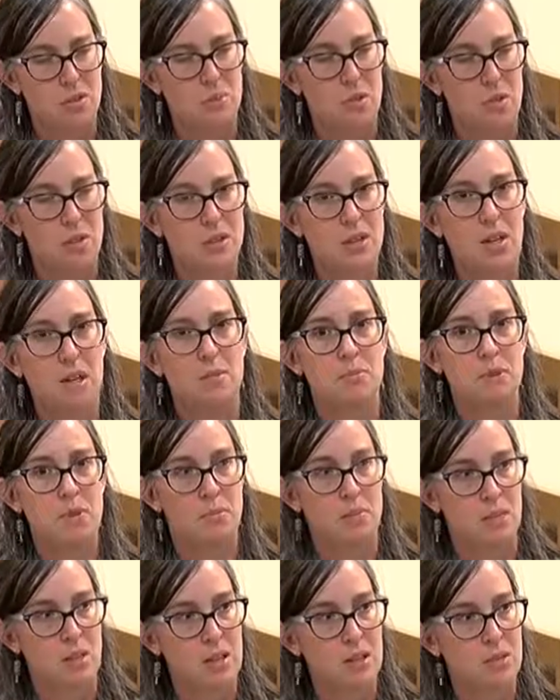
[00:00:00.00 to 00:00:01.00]
more time to
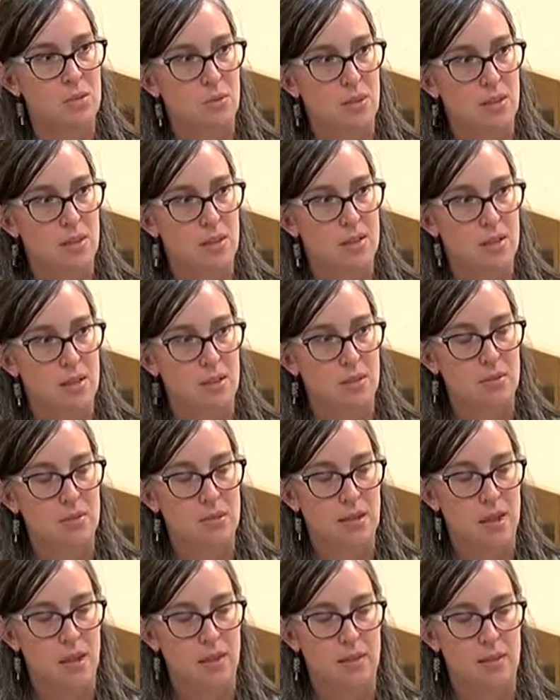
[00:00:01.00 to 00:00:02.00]
really sort this out
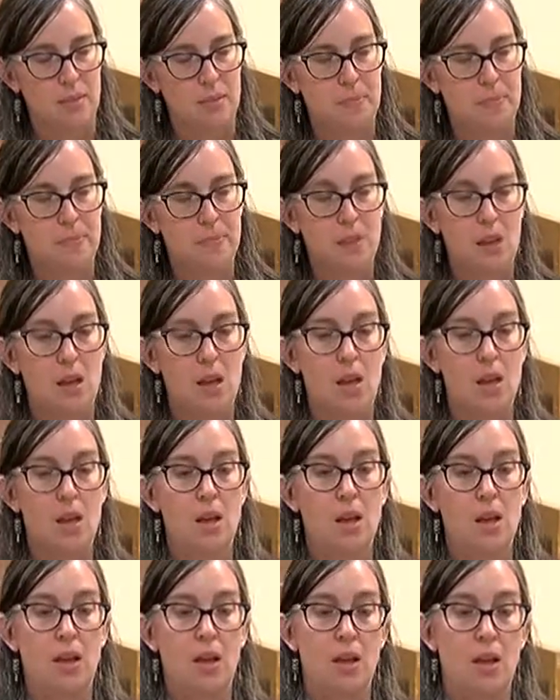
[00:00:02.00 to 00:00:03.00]
together.
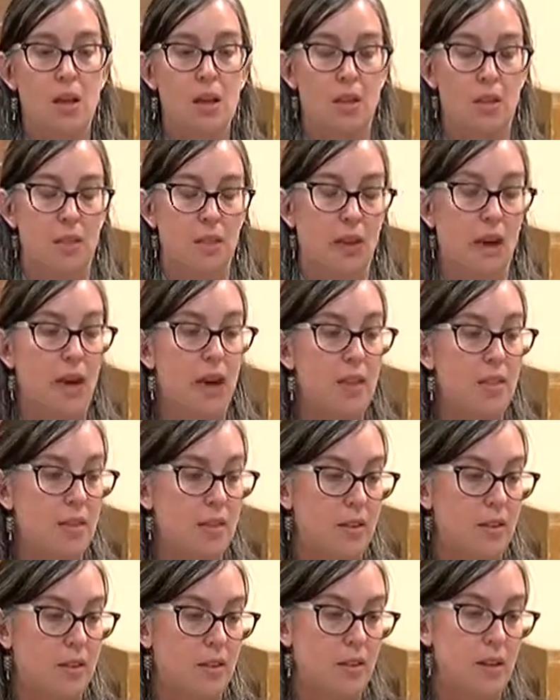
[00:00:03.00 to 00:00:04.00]
The
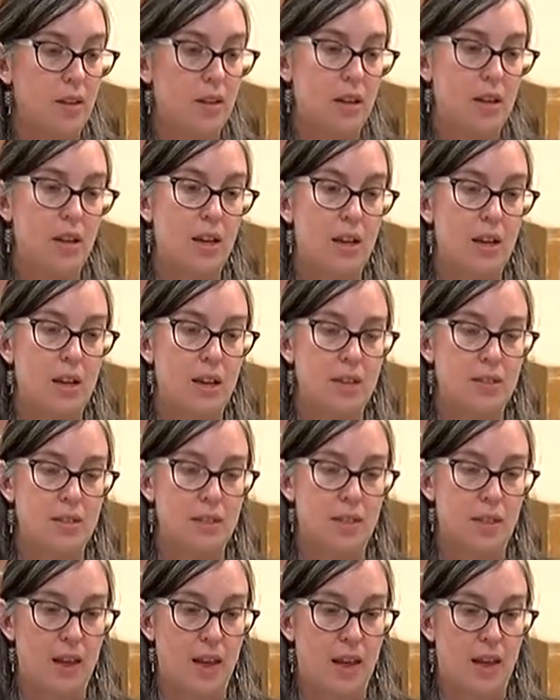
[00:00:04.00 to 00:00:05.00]
other is
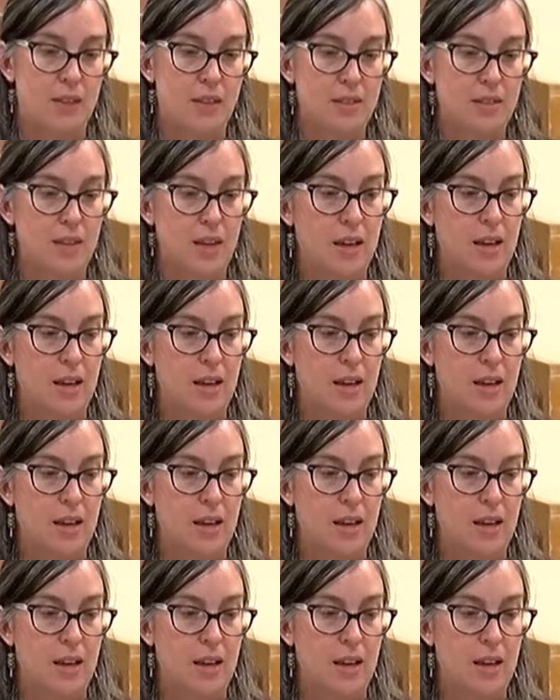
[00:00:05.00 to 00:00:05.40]
that